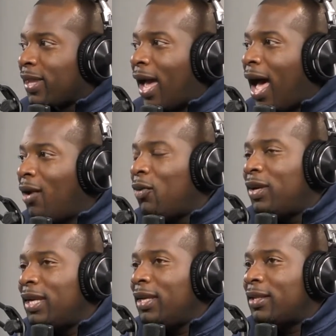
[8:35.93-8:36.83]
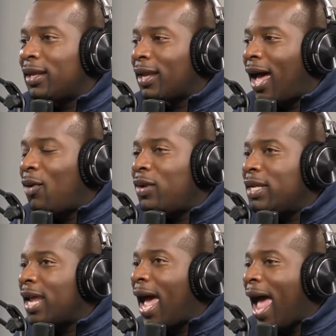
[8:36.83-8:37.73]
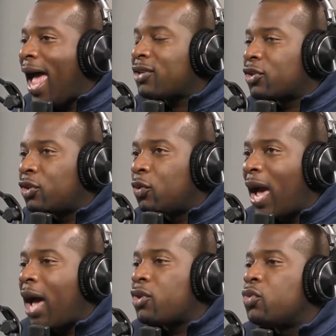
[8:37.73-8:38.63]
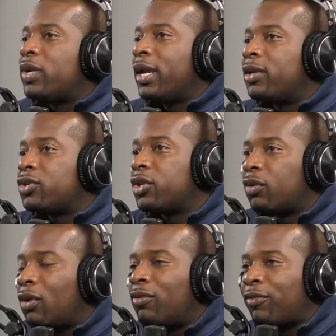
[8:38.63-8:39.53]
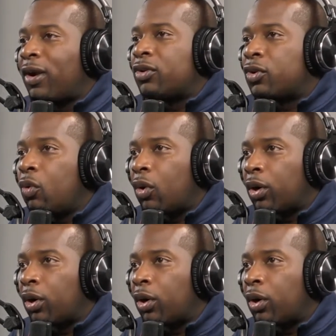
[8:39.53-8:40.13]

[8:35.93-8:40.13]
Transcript: I don't need to ask you how you get into your own front door.